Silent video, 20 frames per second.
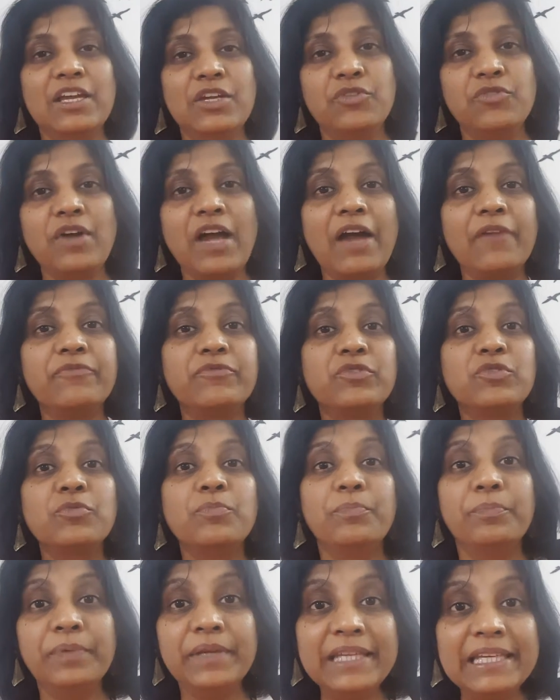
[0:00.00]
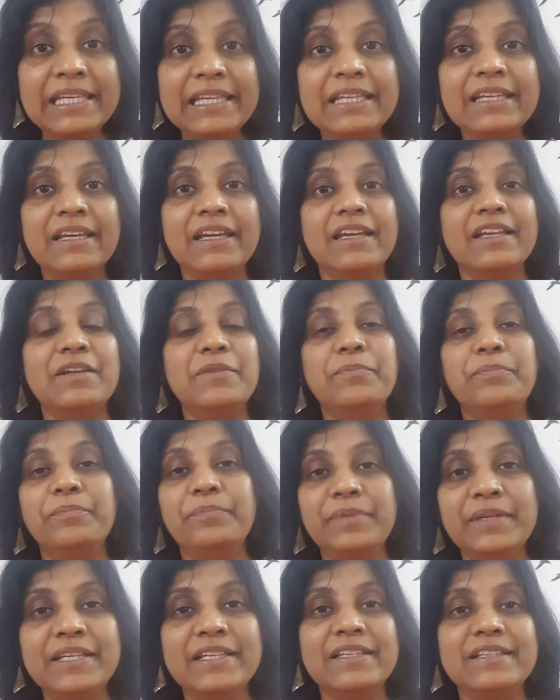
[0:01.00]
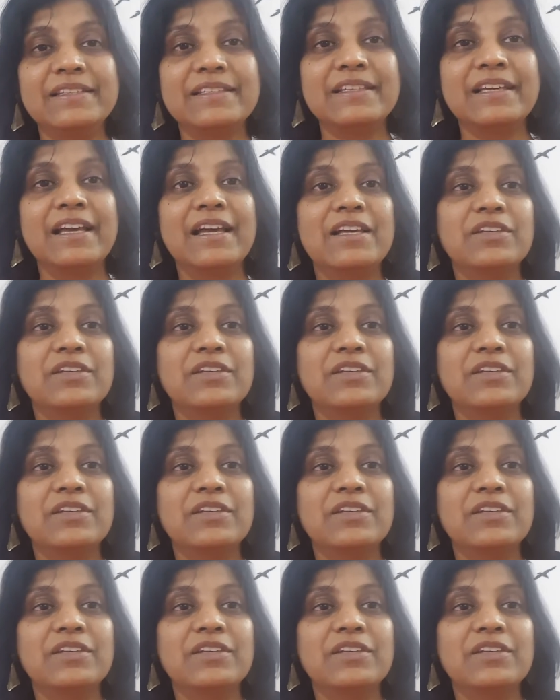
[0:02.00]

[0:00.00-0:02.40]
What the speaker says: You have to be in peace.